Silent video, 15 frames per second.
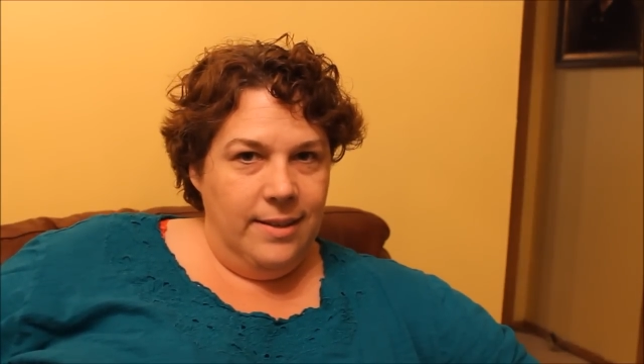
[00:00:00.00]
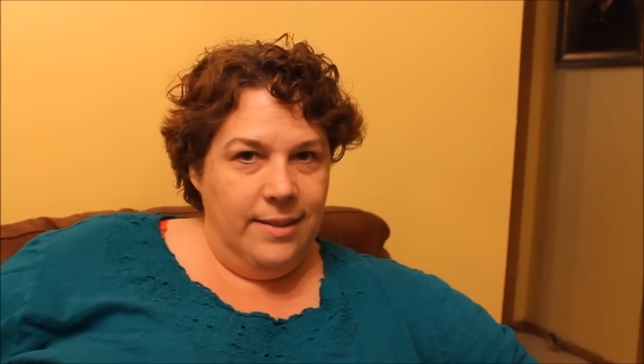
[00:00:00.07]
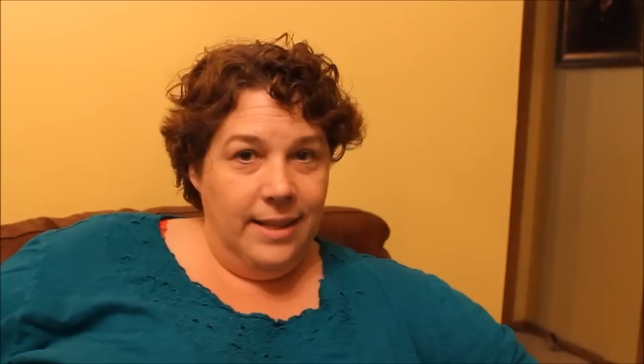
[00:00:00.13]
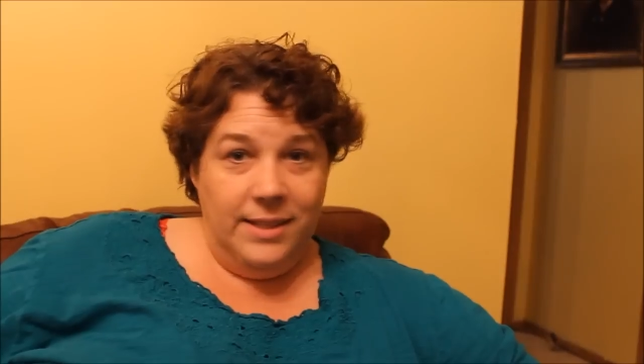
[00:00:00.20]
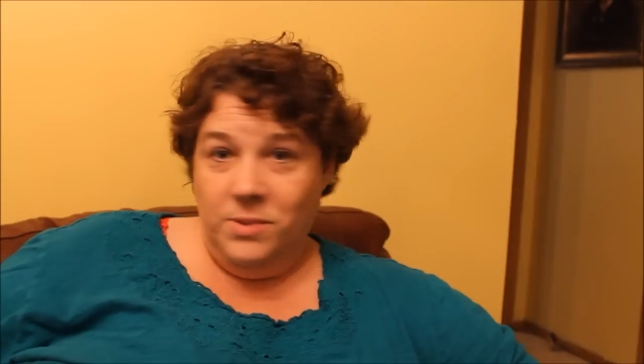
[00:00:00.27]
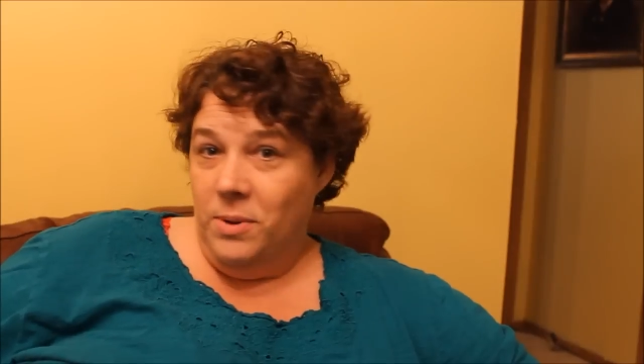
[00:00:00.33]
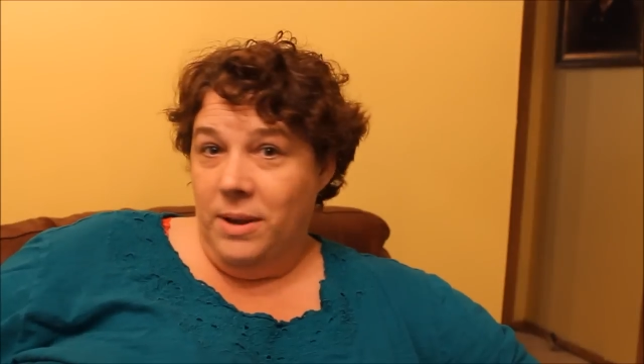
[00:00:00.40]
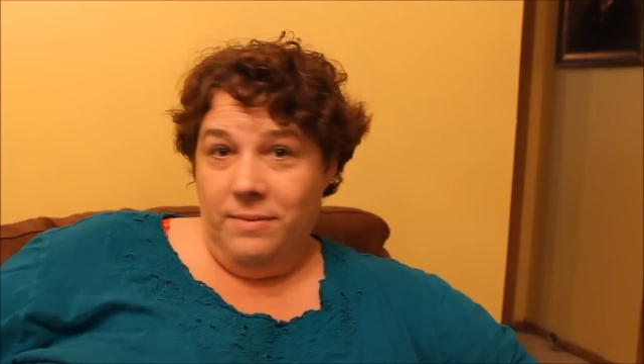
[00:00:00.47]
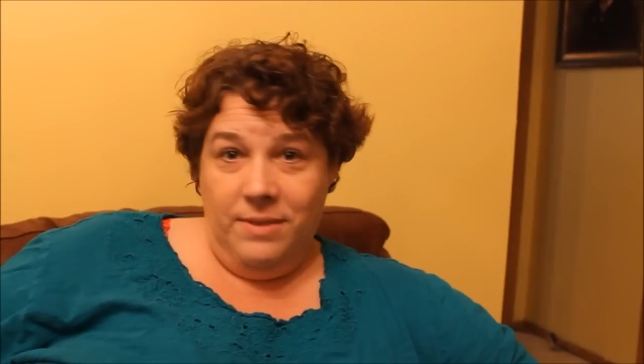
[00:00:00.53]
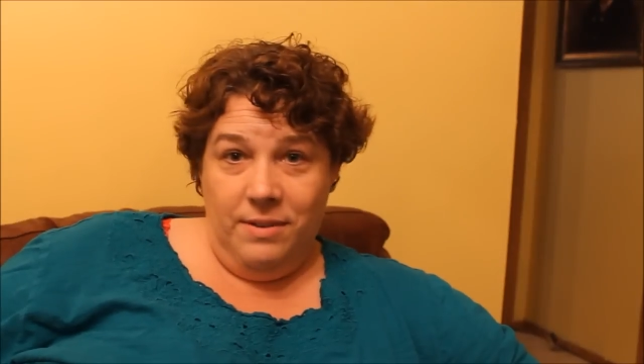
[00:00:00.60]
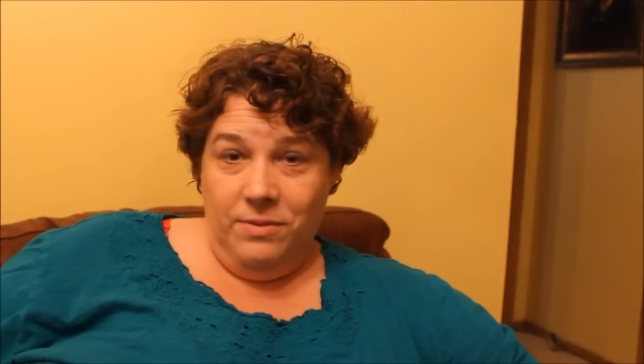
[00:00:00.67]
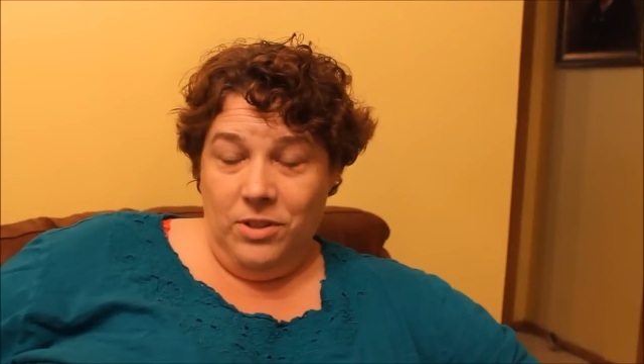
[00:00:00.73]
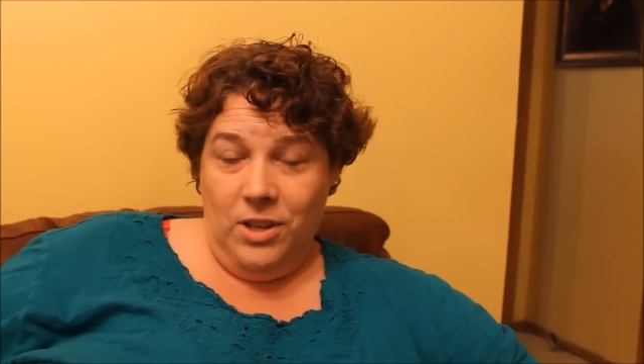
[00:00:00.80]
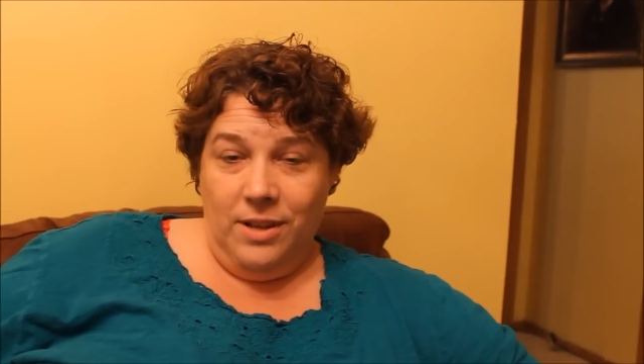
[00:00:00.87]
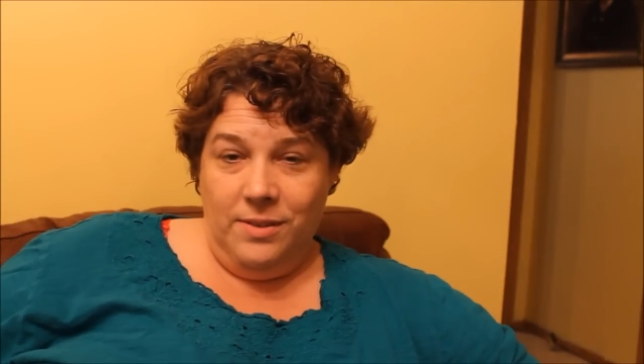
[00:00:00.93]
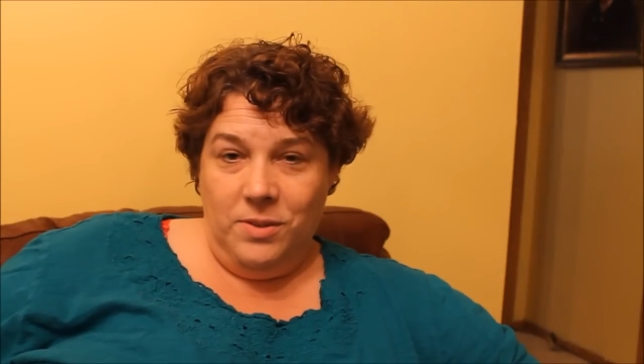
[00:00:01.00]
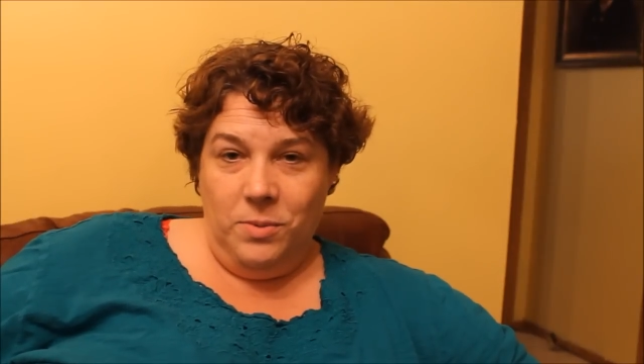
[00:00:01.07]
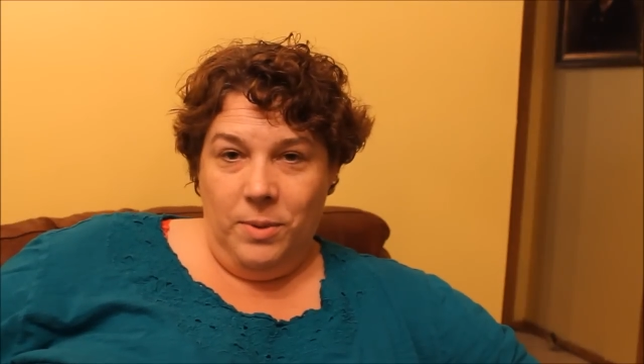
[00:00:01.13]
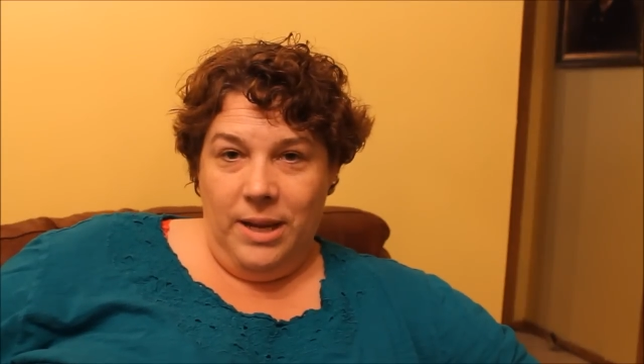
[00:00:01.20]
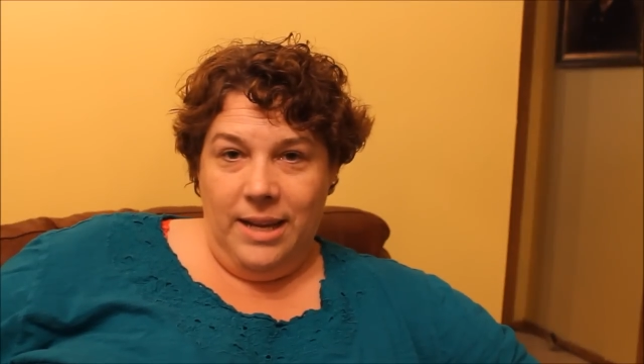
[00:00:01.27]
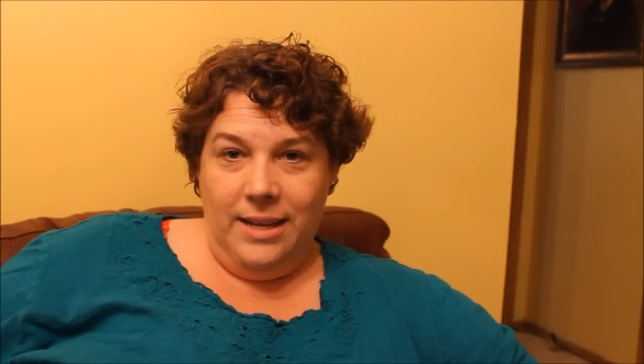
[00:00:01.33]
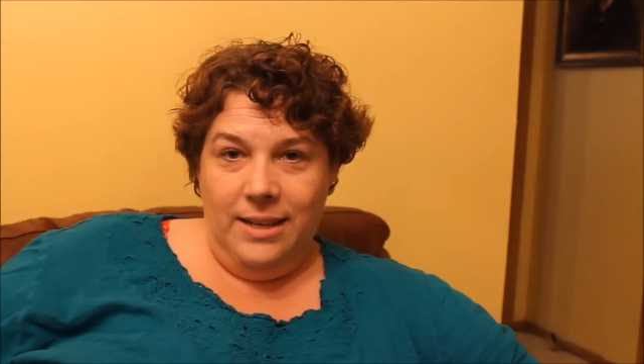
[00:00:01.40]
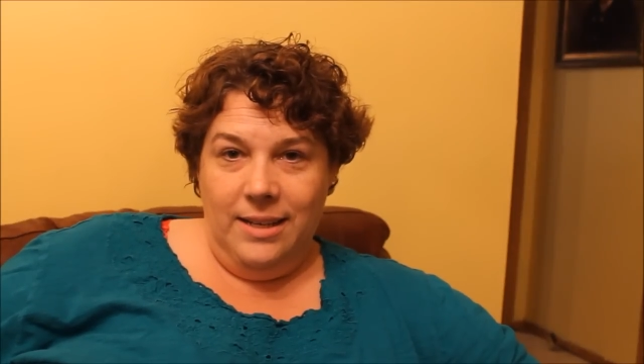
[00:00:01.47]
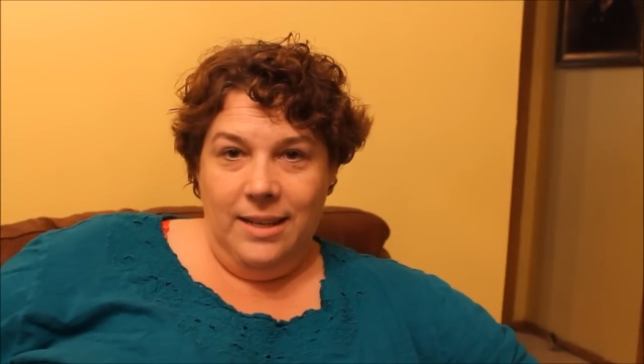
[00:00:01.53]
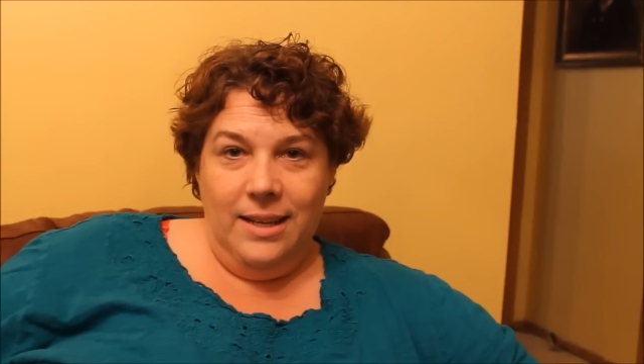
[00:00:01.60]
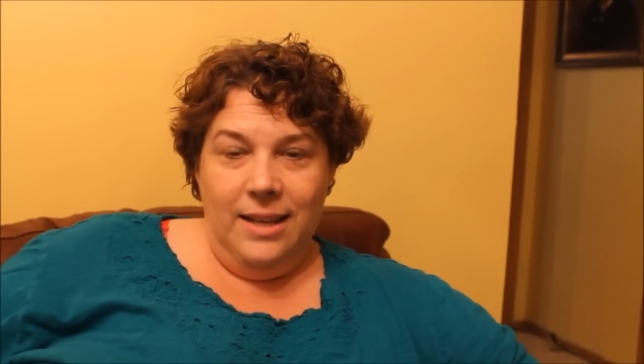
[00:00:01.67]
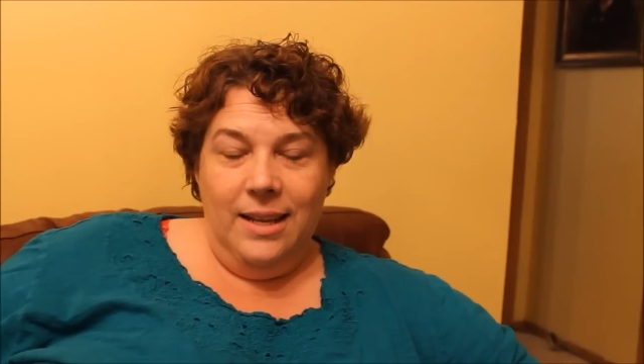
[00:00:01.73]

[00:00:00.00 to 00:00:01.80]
That's why I've never lost the weight.